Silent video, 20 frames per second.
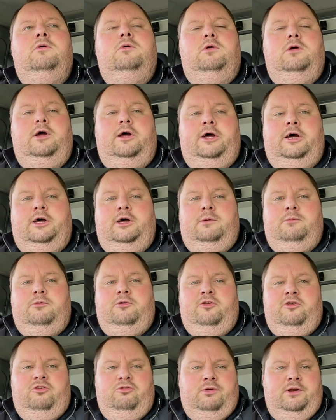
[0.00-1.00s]

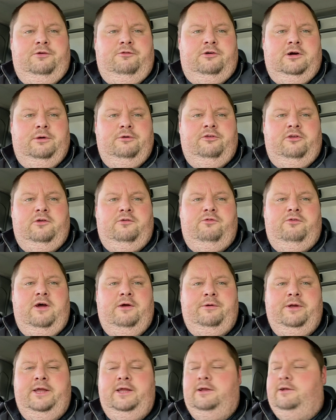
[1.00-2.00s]
because it's 24 hours on a
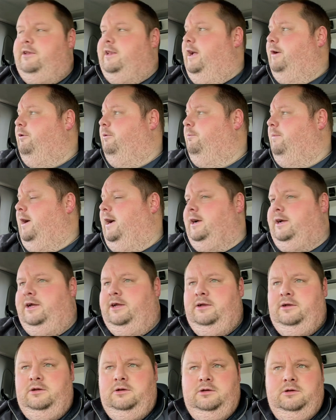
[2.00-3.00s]
ferry there and back.